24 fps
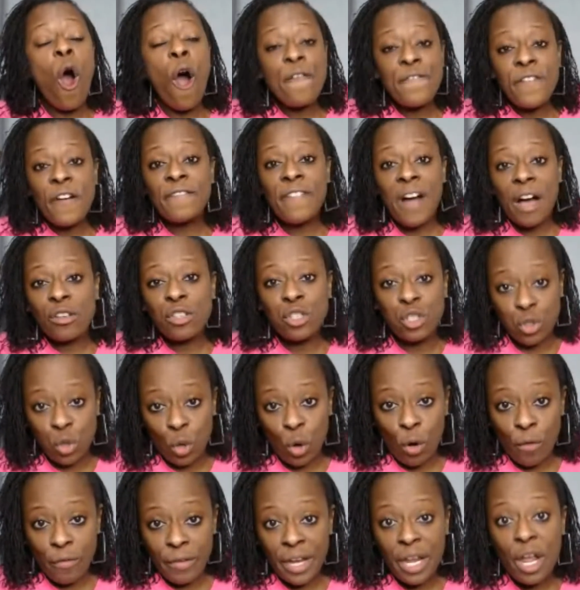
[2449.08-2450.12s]
off of our
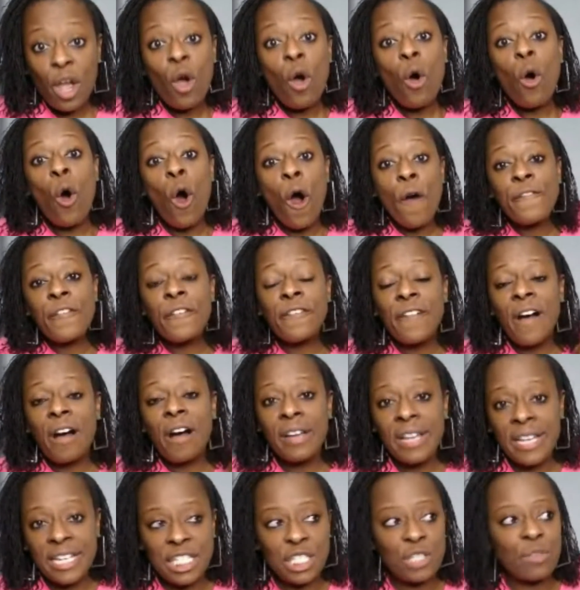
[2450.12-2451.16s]
story, off of
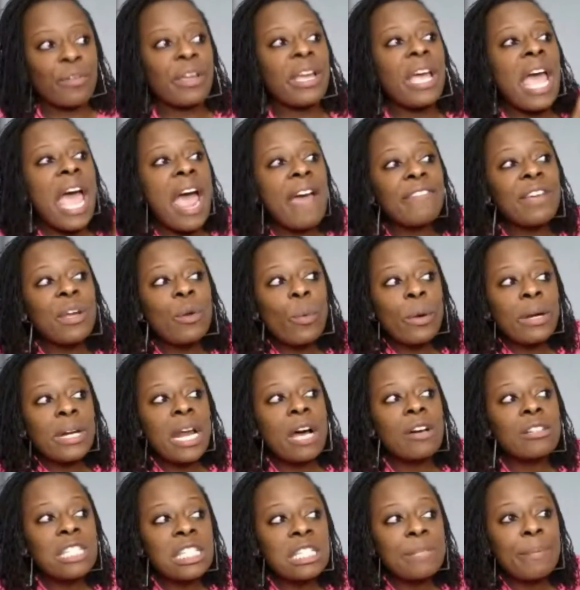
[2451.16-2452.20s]
our history.
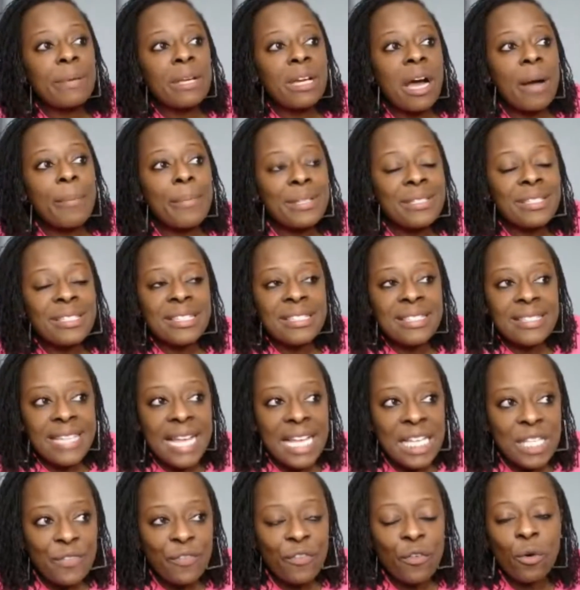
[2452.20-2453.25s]
Everyone else is becoming
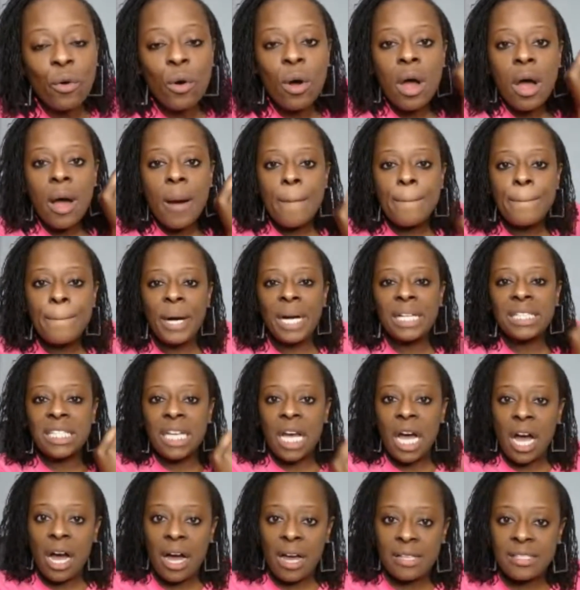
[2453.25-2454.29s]
successful
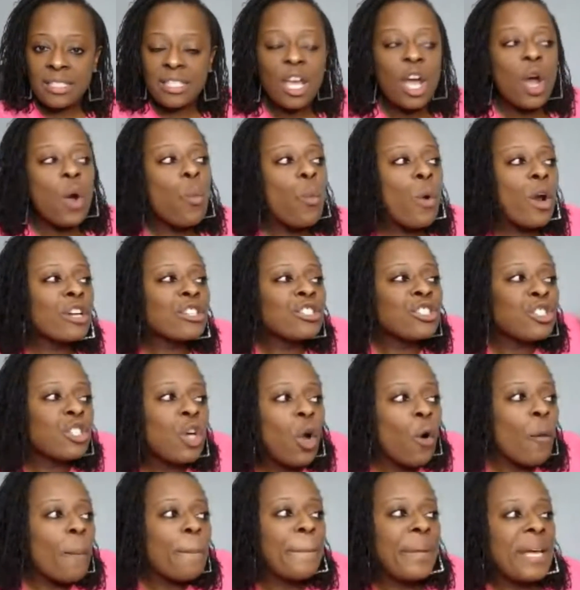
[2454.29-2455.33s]
but us. We're
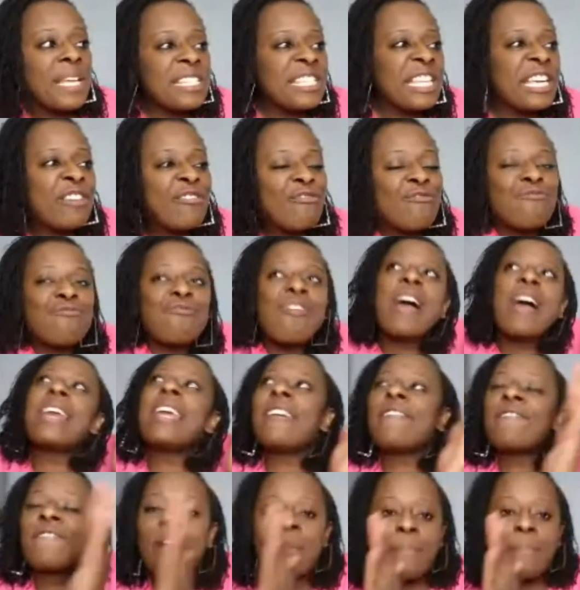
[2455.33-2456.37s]
so busy
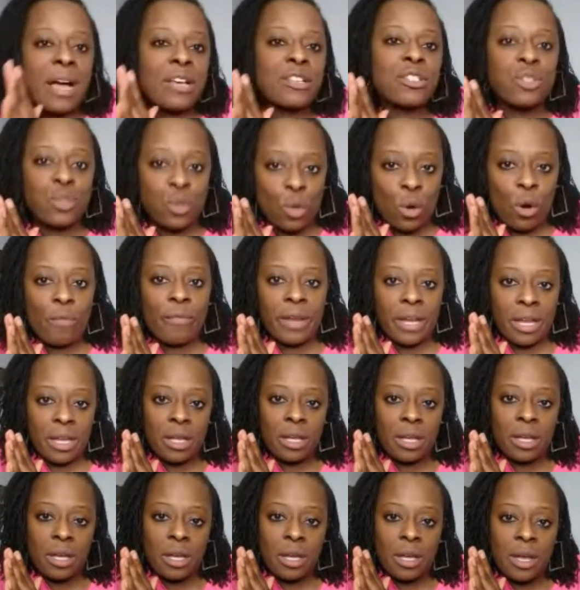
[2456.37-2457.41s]
running from our
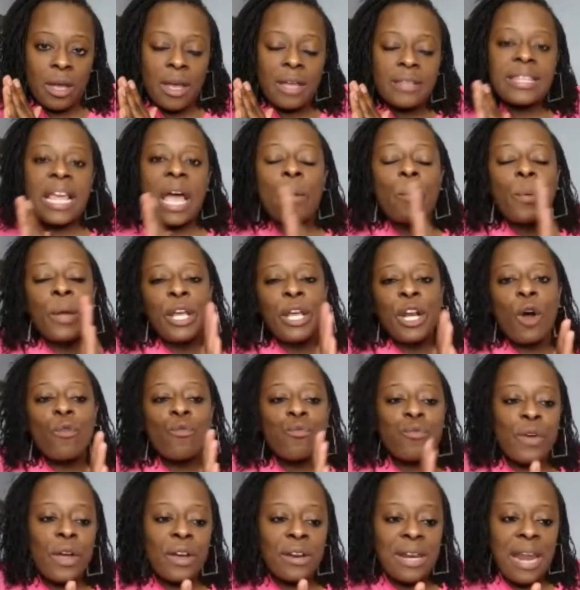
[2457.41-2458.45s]
story that we
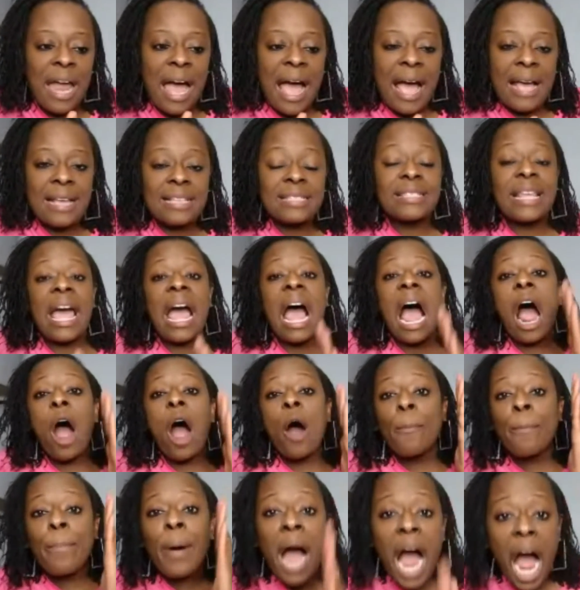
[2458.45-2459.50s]
don't realize that
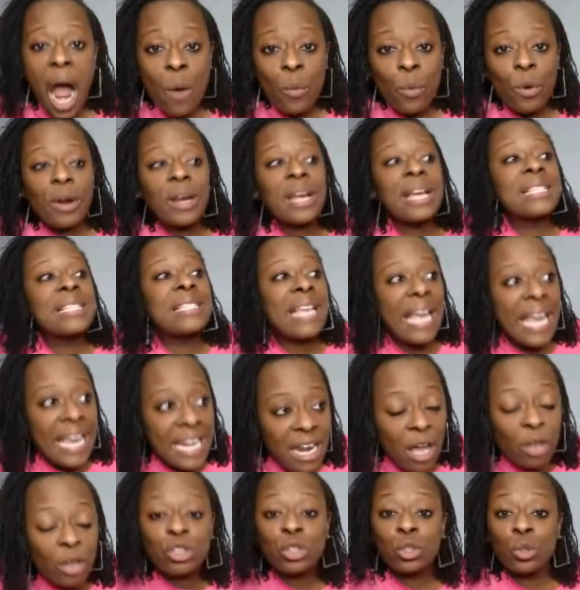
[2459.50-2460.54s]
our power is
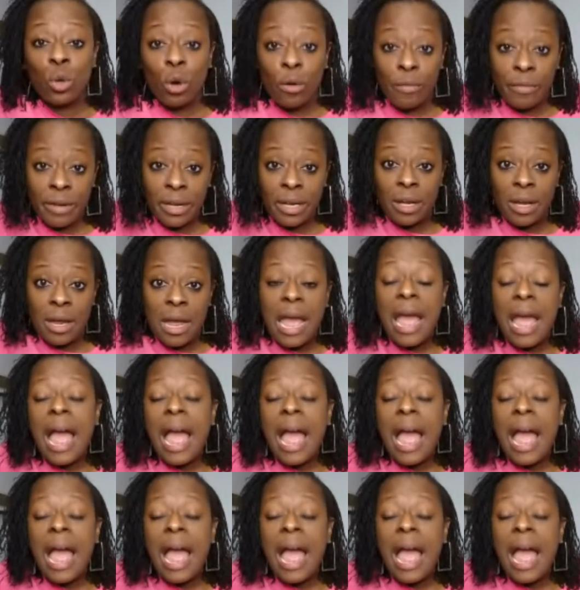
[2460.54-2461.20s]
in our story.